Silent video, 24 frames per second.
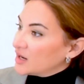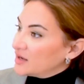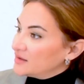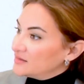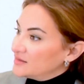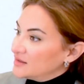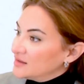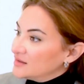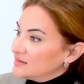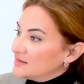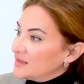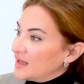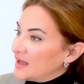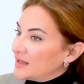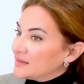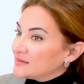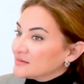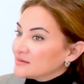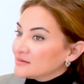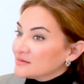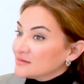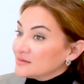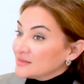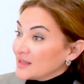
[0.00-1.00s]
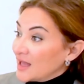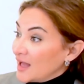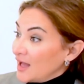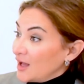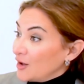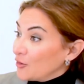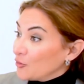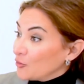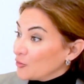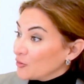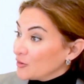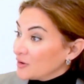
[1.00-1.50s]
I did. And
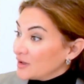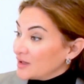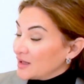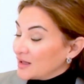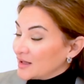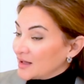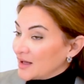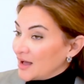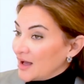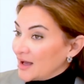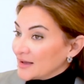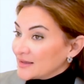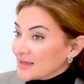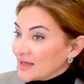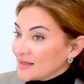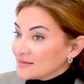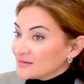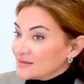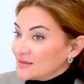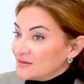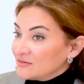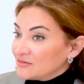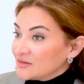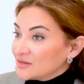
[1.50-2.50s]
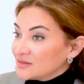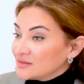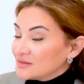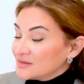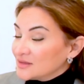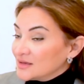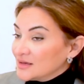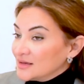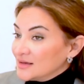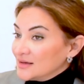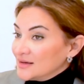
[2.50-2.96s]
now uh, I can't even